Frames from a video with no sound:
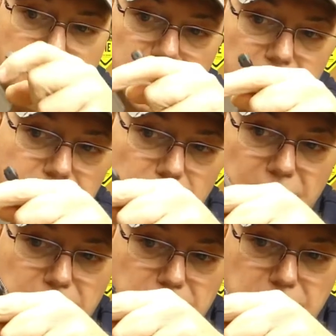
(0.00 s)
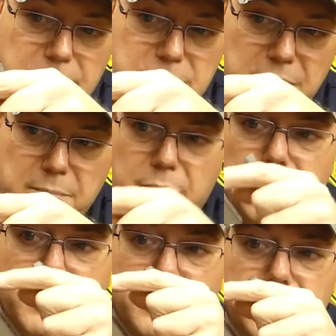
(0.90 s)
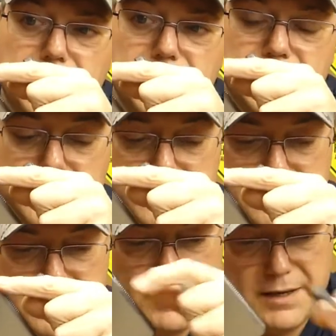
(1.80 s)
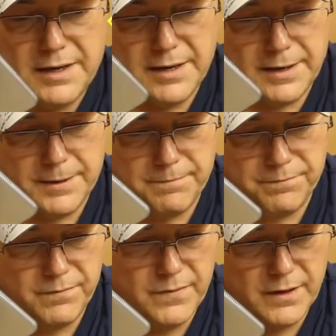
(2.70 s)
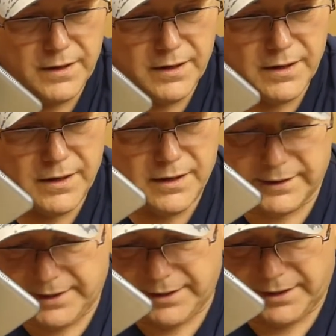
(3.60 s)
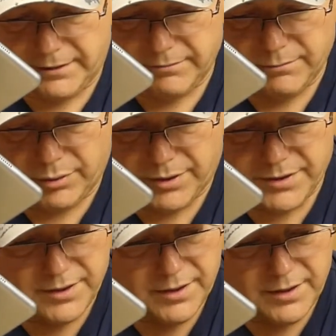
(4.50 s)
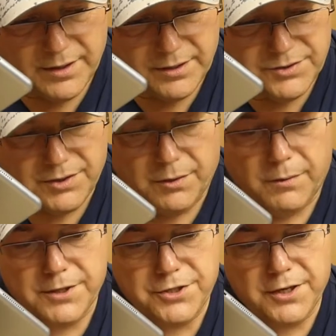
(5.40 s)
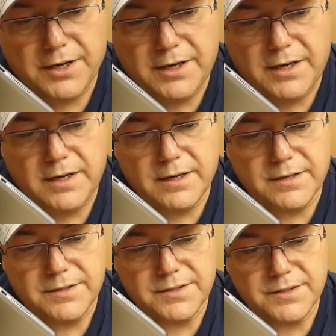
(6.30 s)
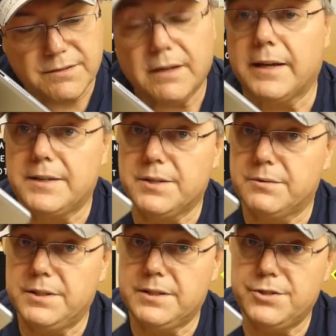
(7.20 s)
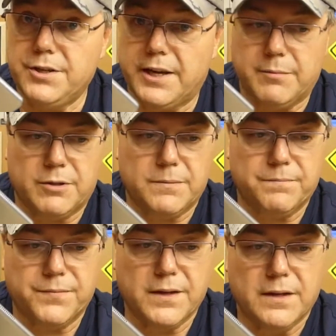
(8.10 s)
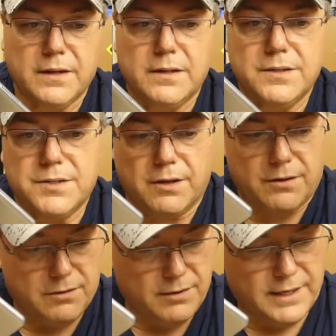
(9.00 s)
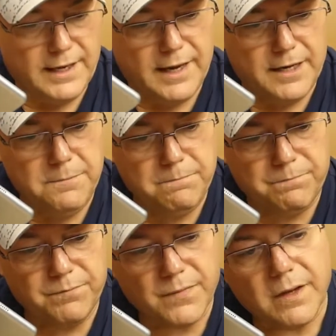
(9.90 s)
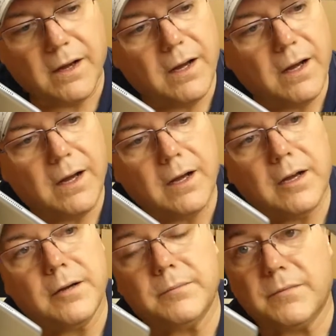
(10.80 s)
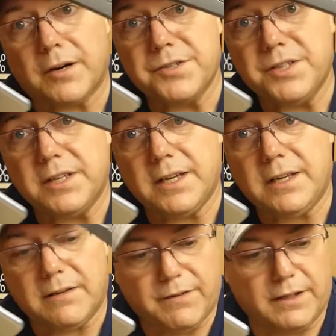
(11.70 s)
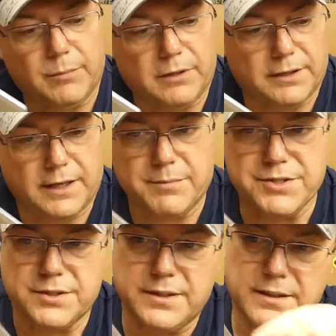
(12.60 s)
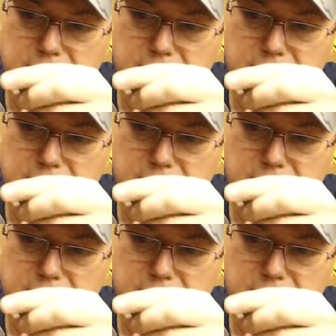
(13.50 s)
the micro USB port to the lightning port. So what you're going to need is a nice OTG cable. So again, RCGEEK, available on Amazon.